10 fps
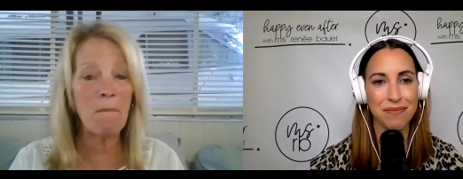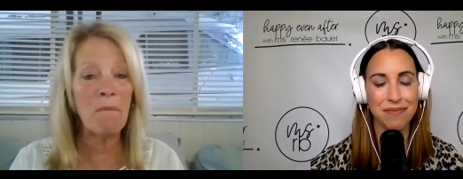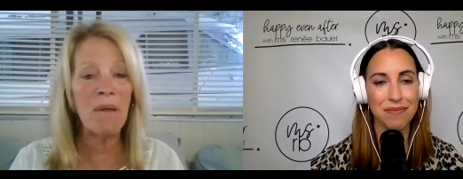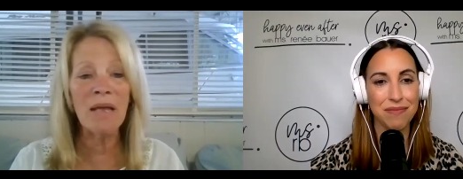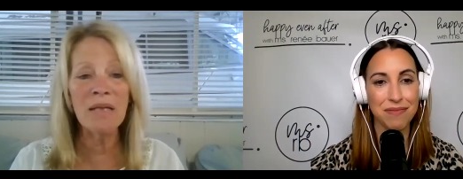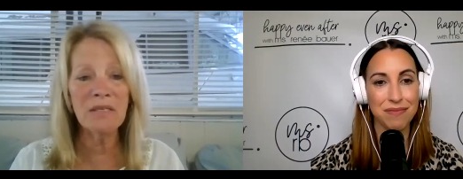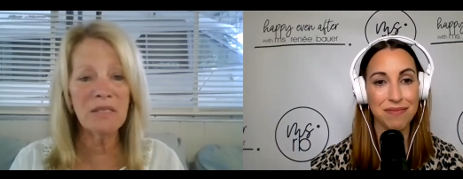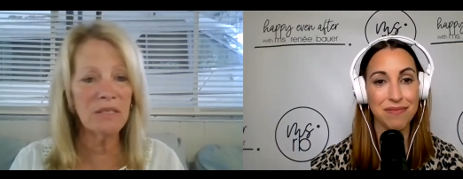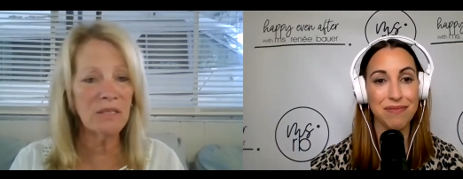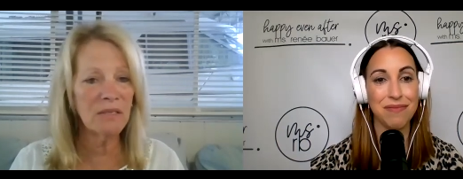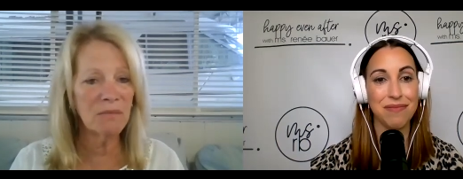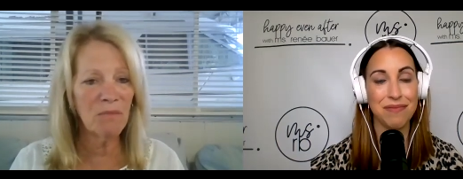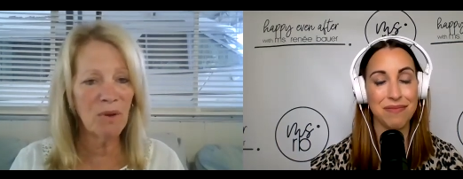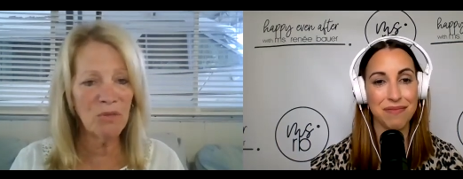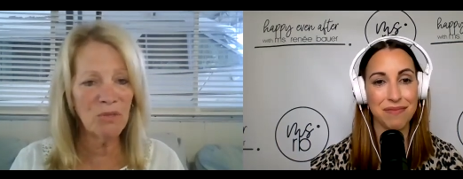Speaker 1: best,
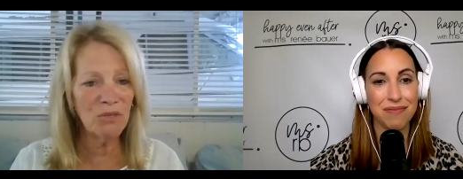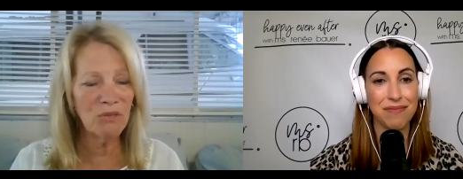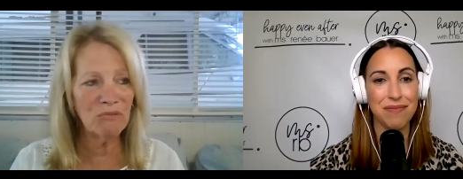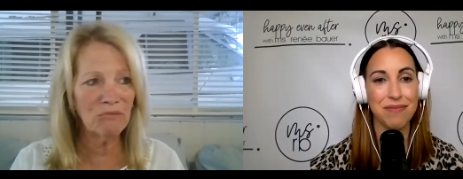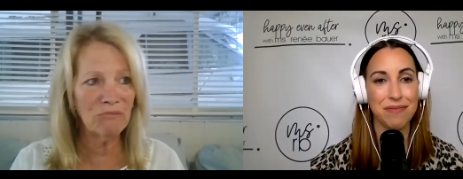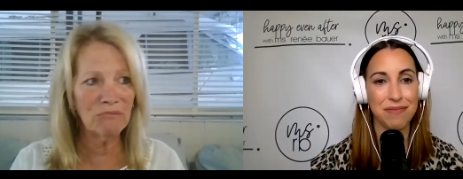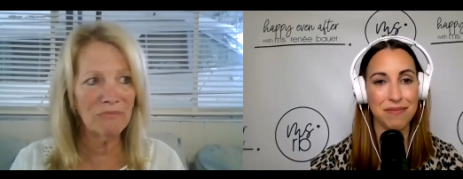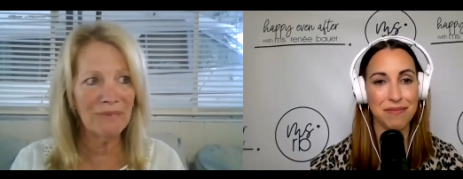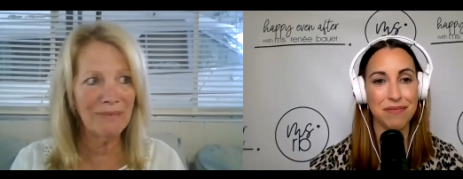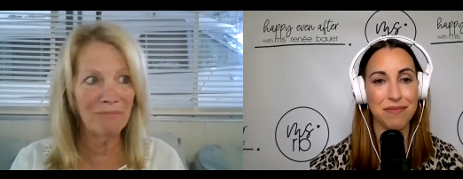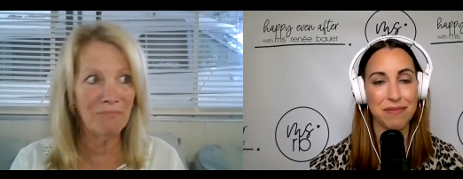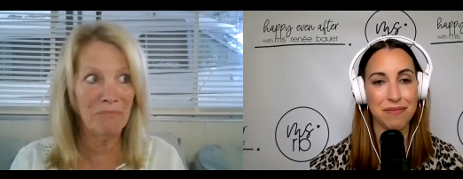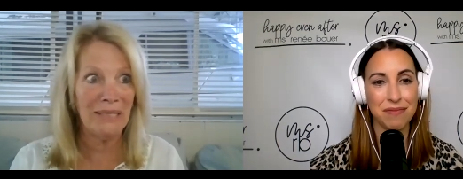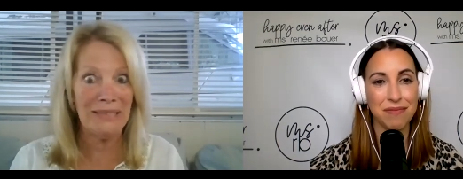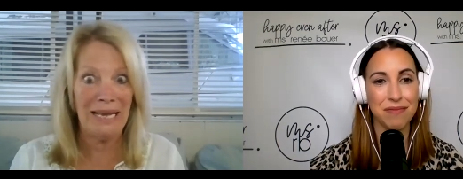most
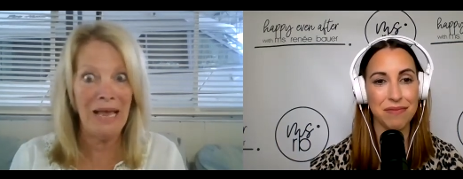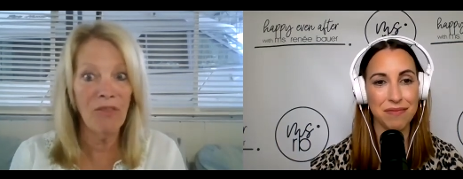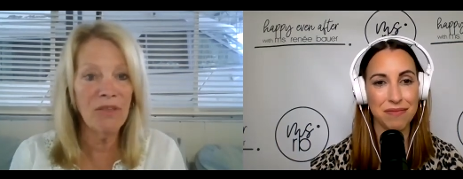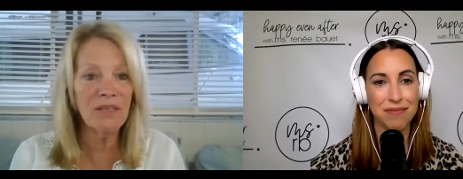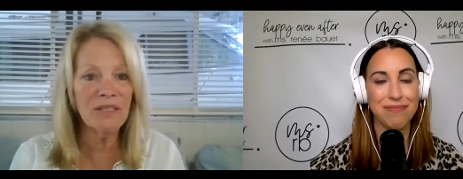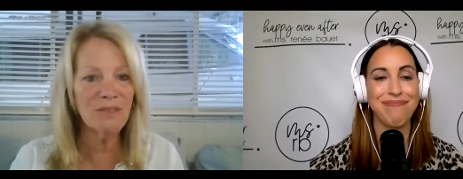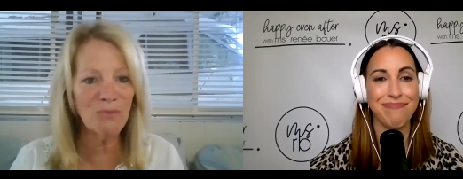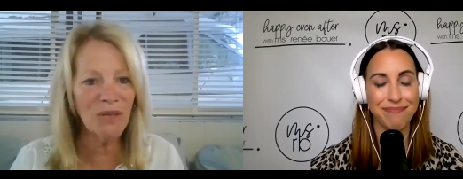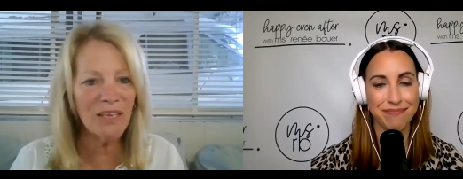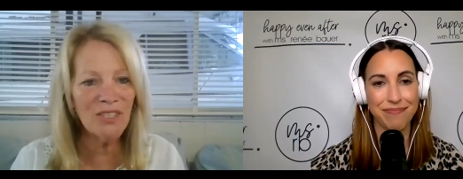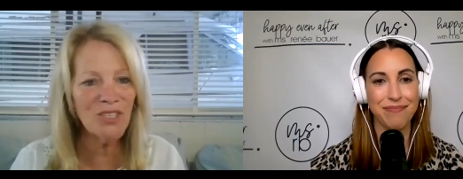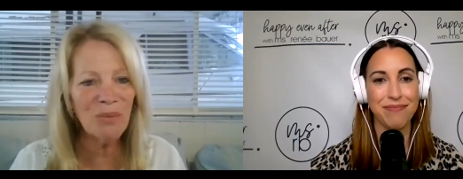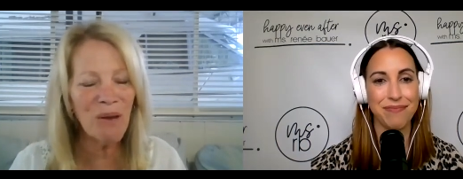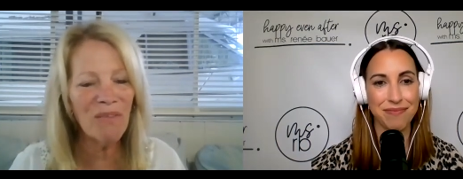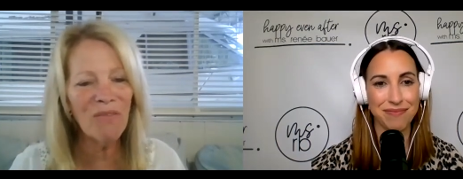best healthiest relationship
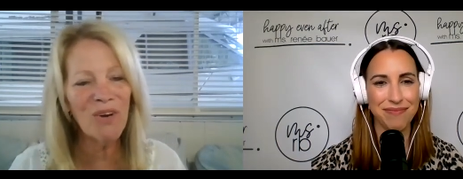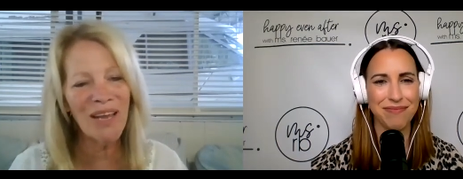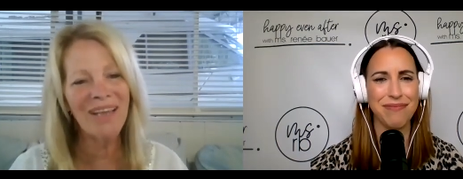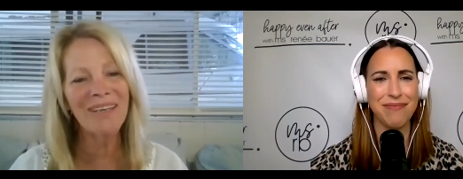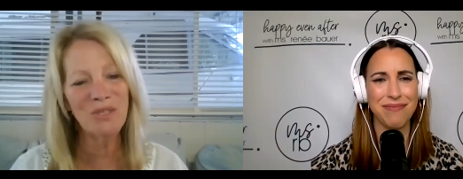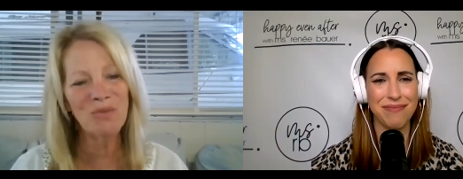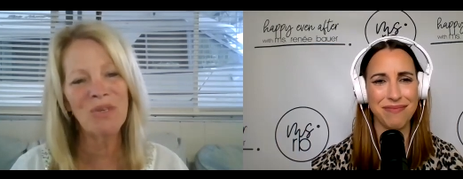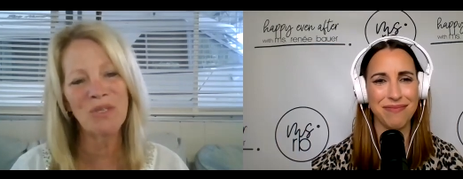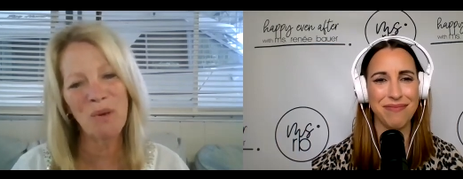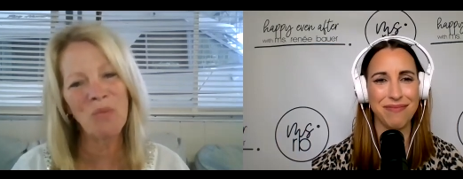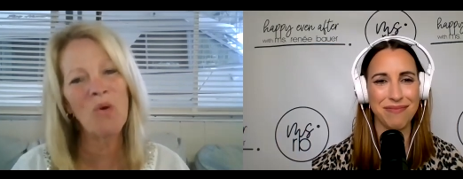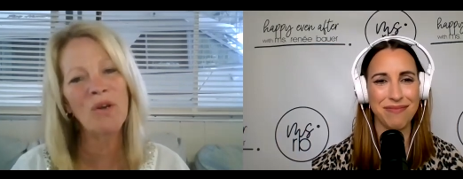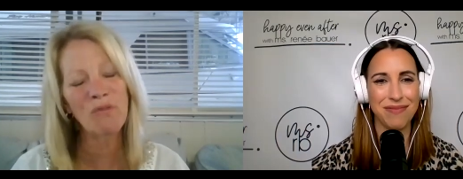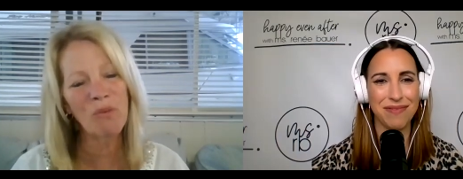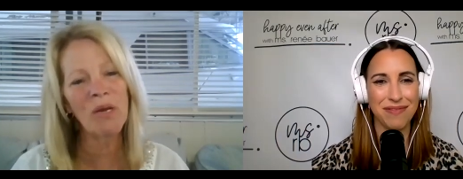I've ever had. Mm. It's hmm. it's been
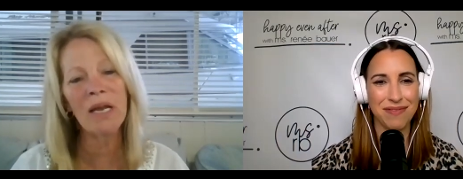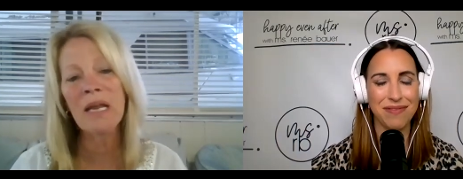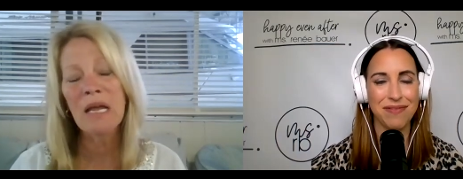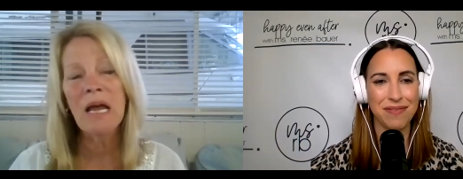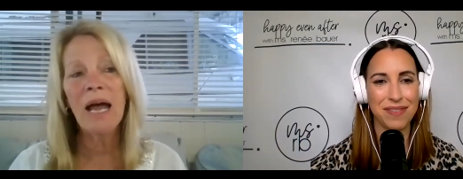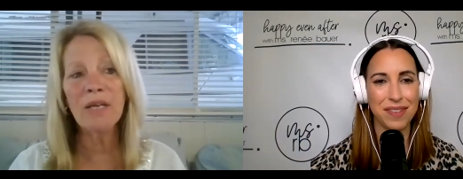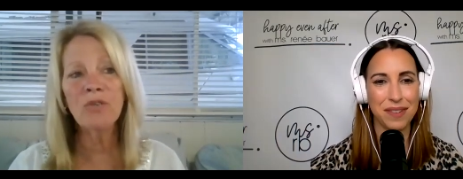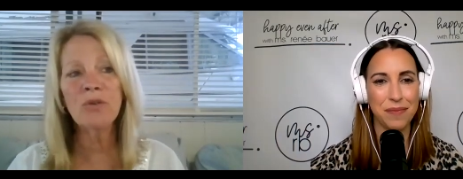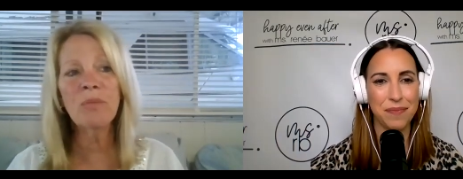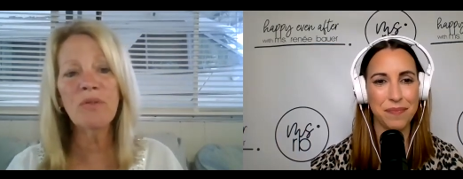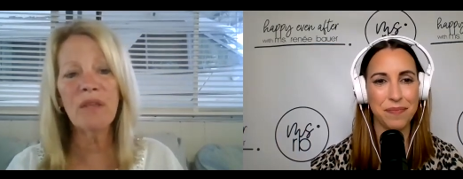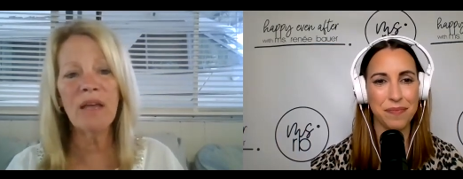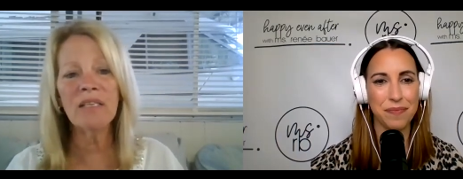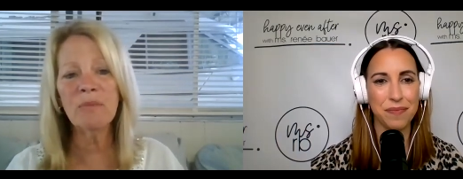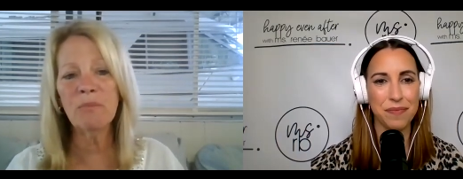wonderful, but I I attribute
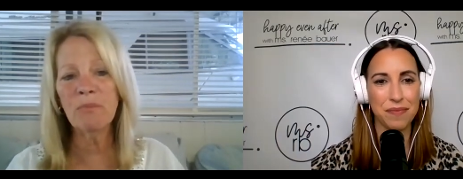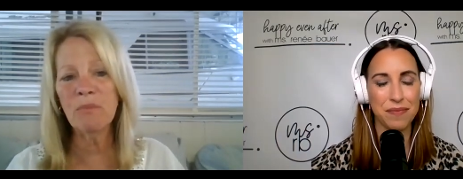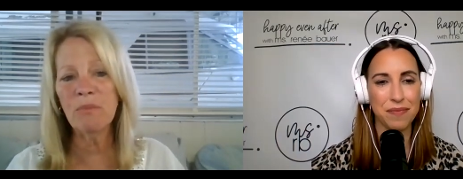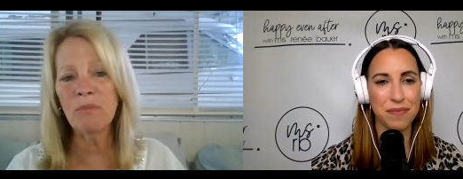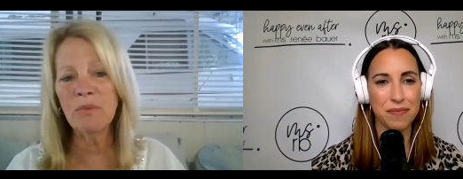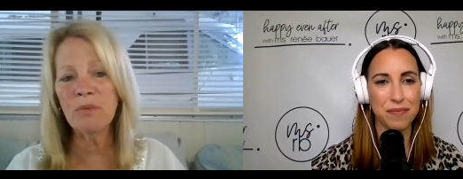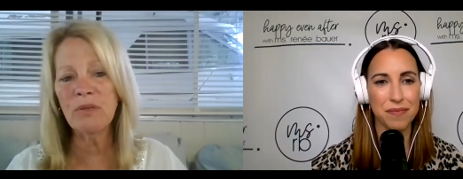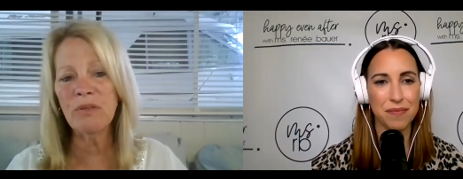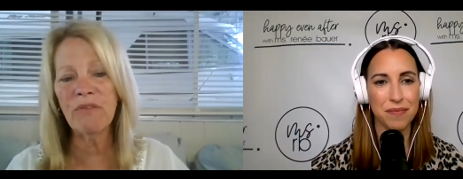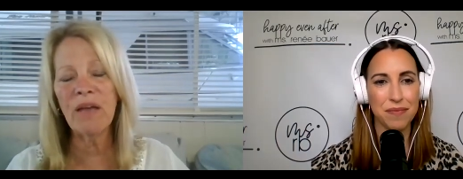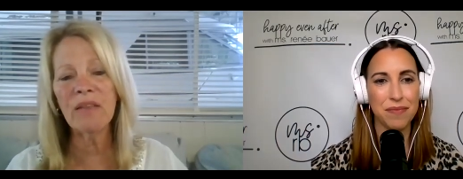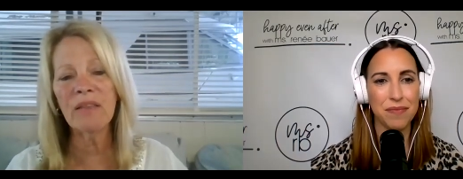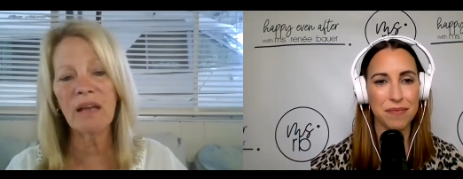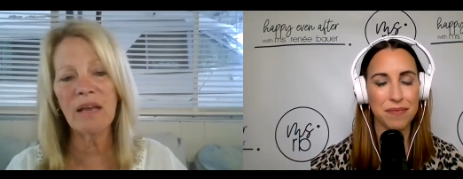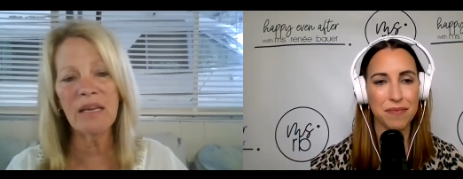that to to the fact
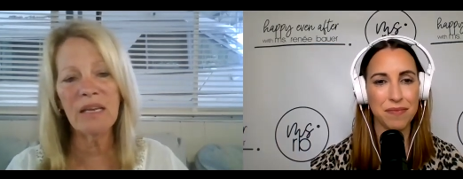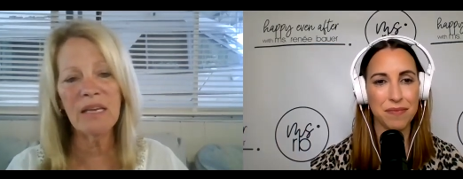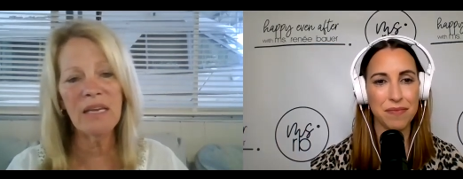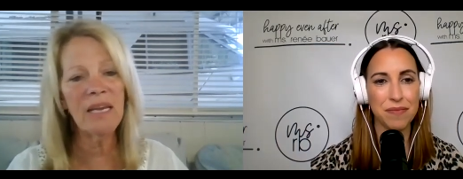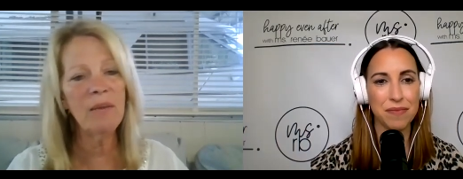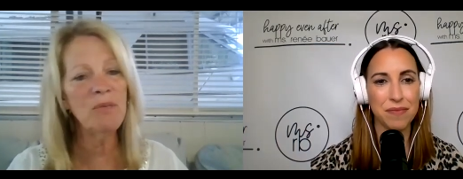that I came